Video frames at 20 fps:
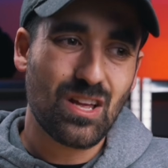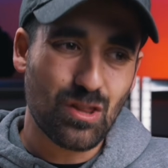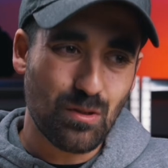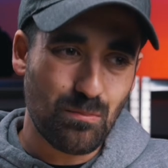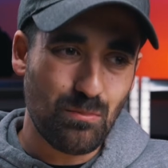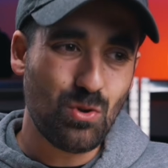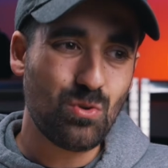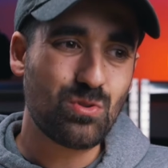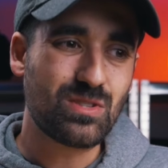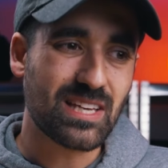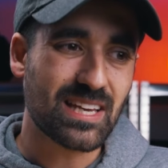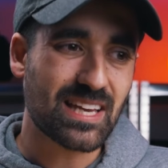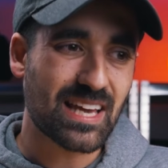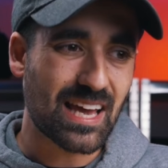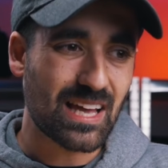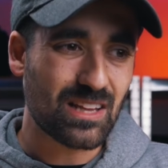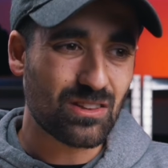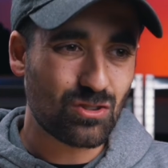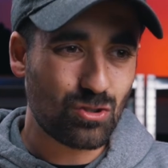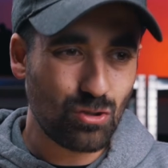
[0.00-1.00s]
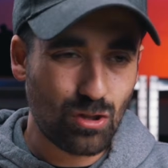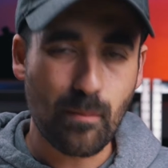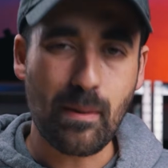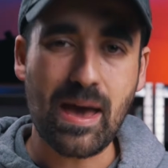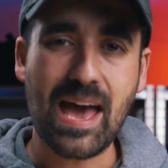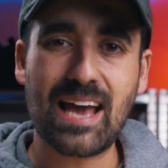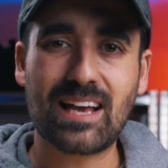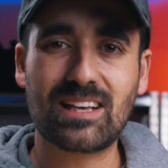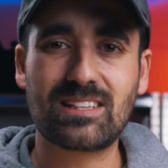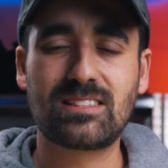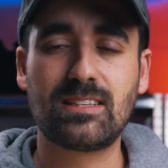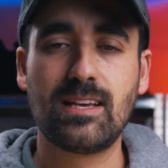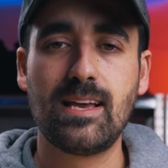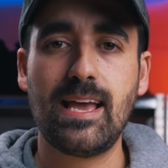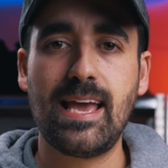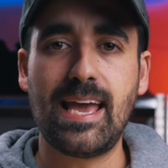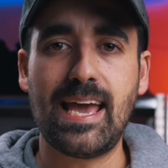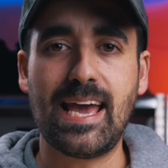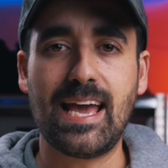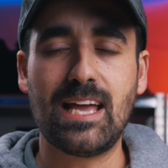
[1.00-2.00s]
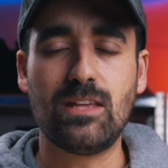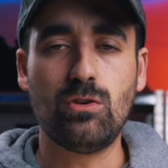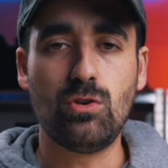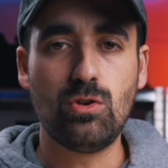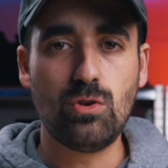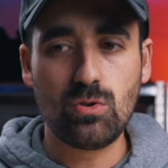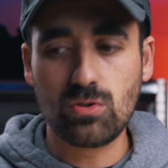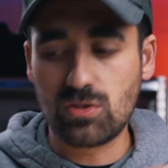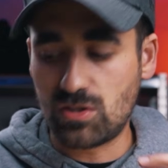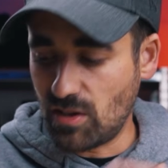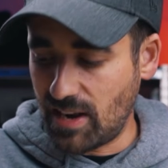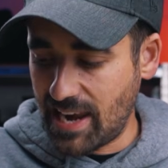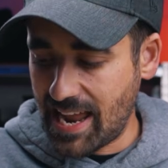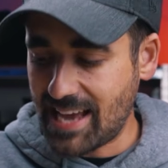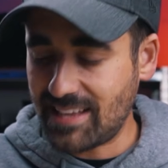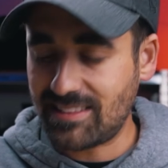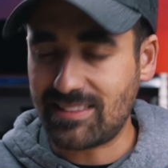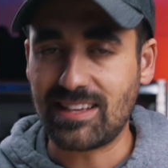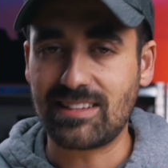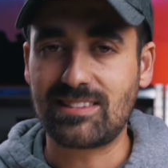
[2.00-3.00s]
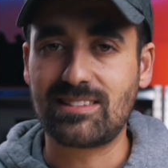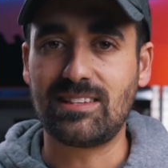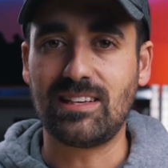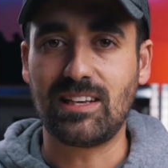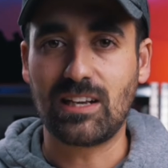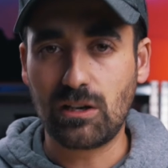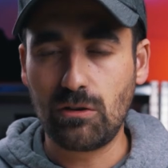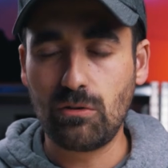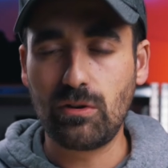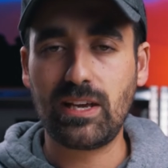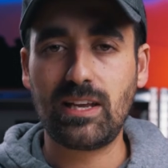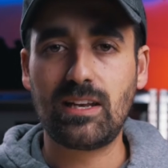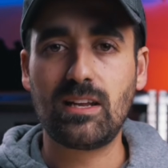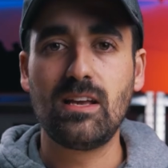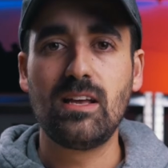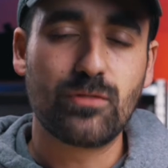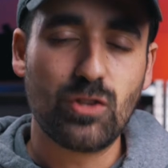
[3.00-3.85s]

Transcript: the music to the max and you use the light that's included,